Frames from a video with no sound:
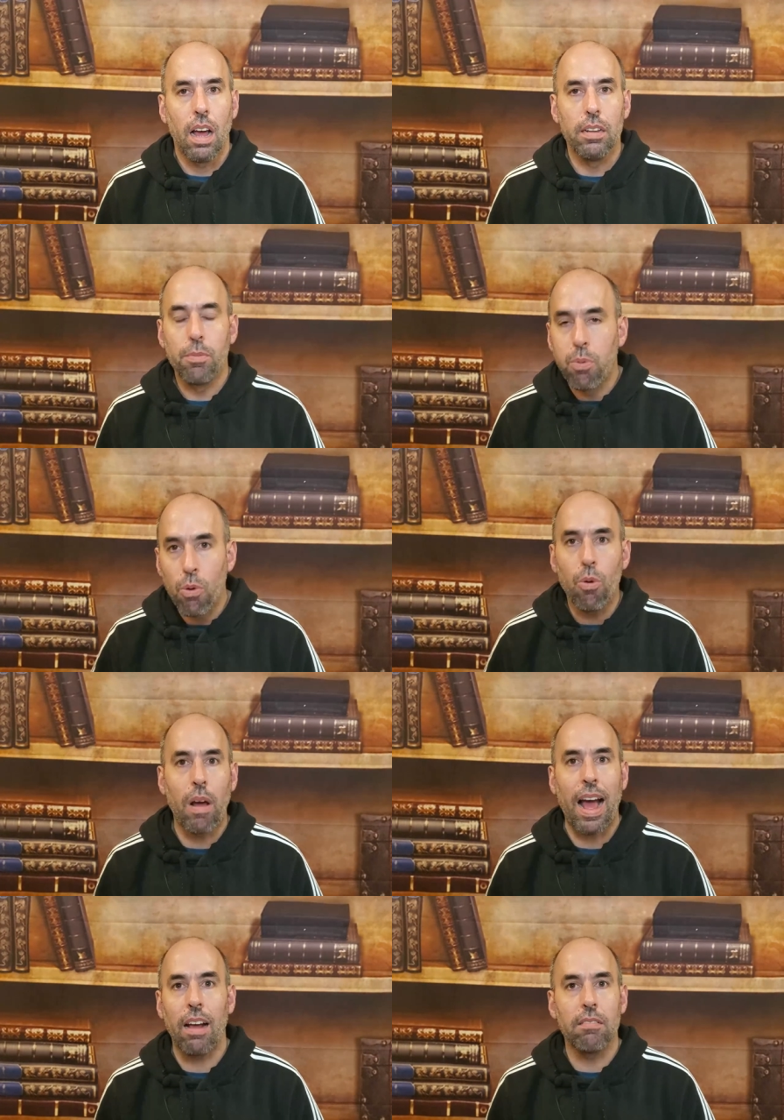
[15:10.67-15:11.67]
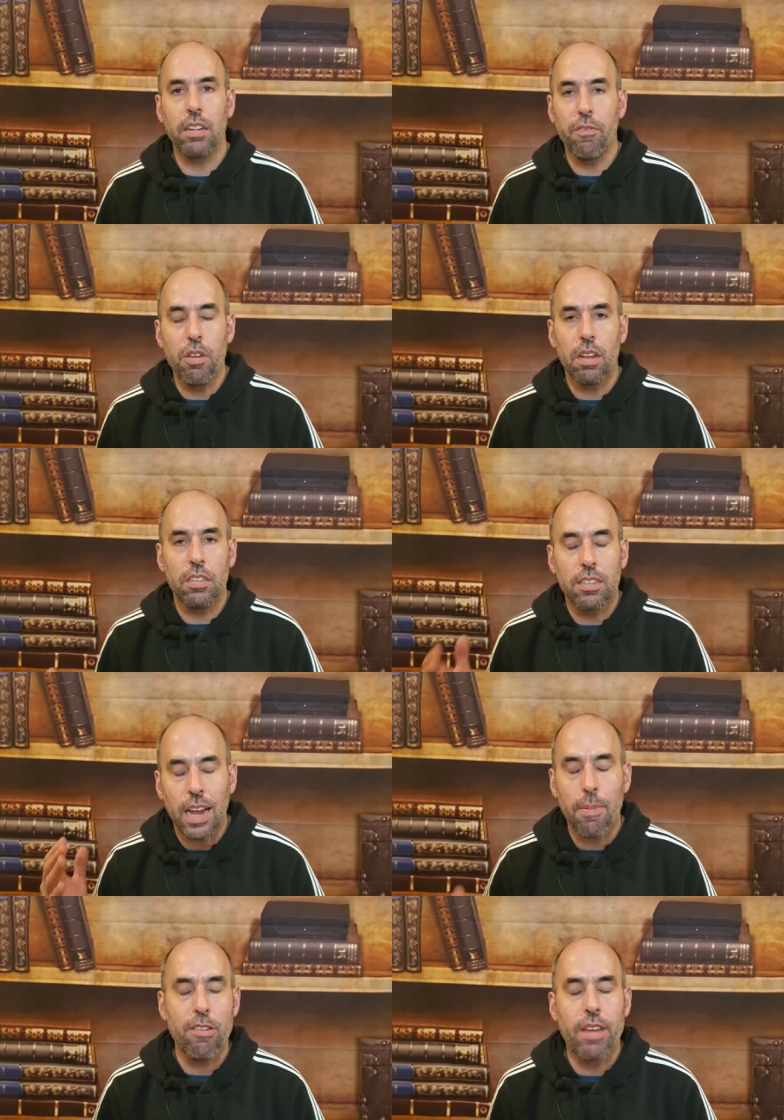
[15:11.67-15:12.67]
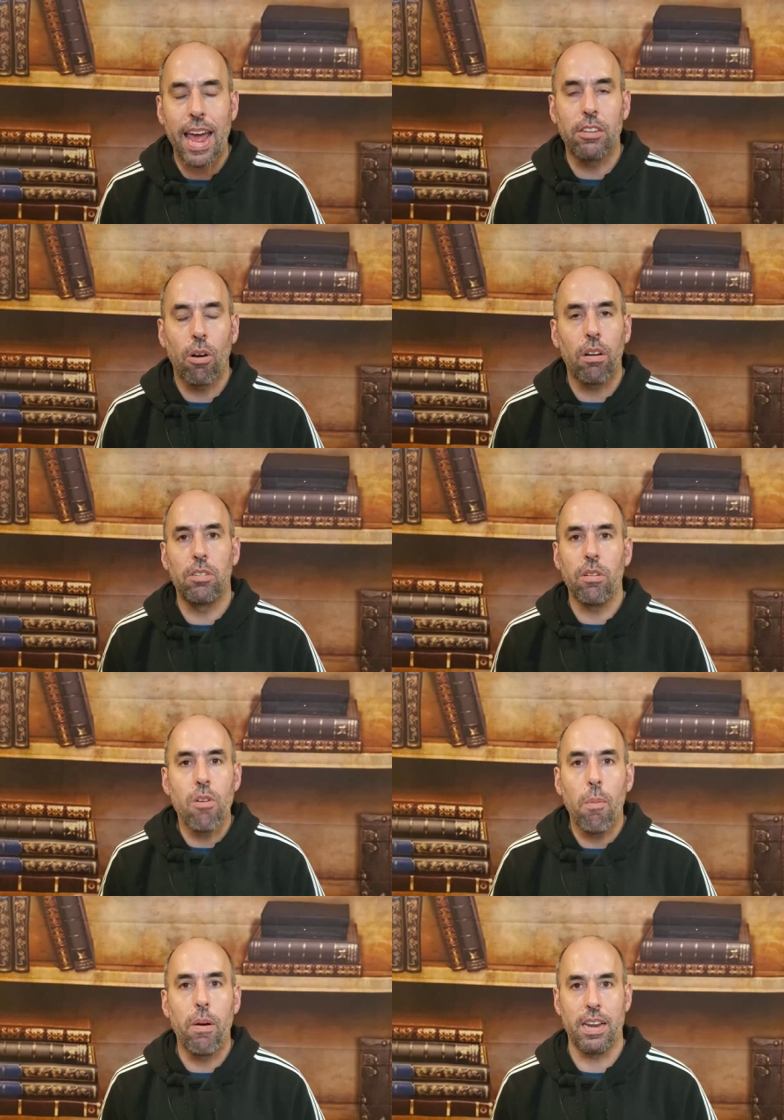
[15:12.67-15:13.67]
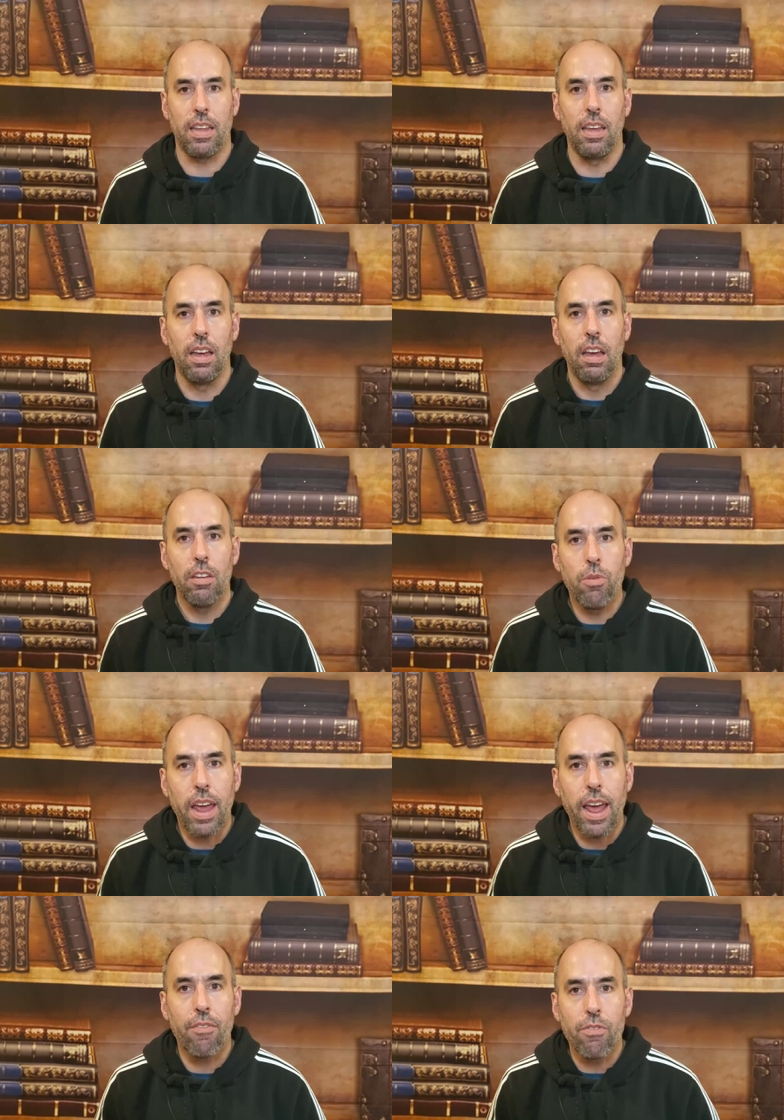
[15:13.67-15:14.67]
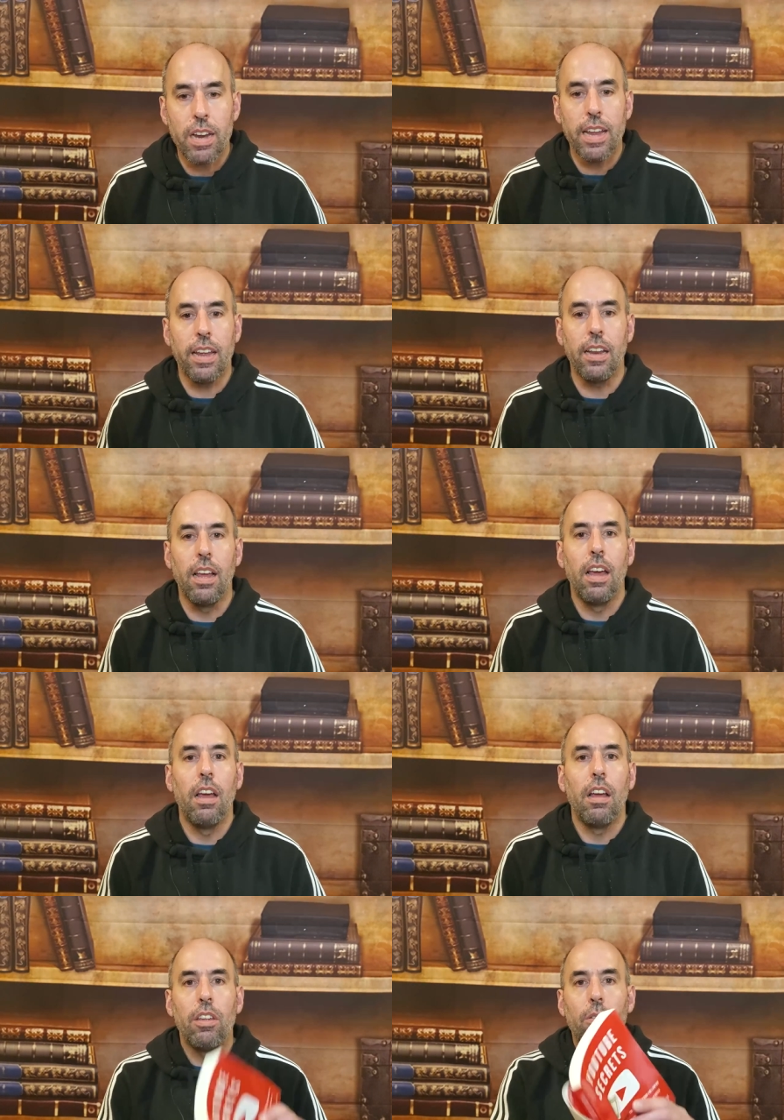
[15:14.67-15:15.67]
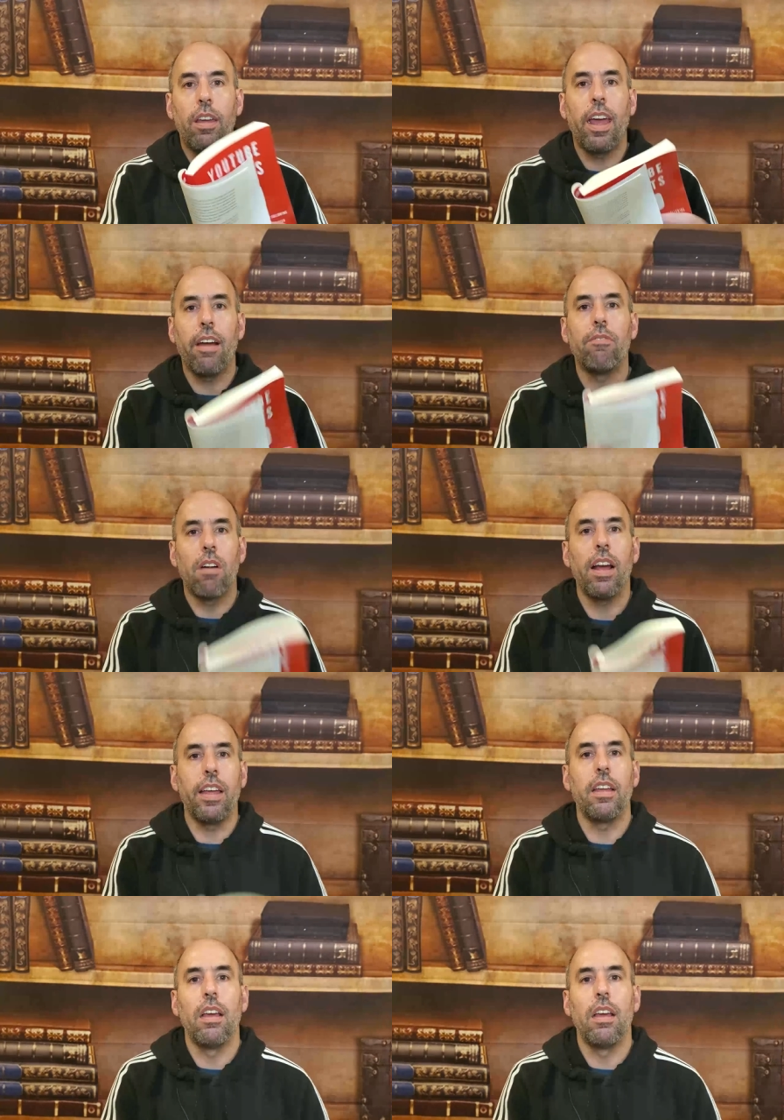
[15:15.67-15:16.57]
It's brutal. How, just think about it. You can't talk to nobody. You can't read. You can't write.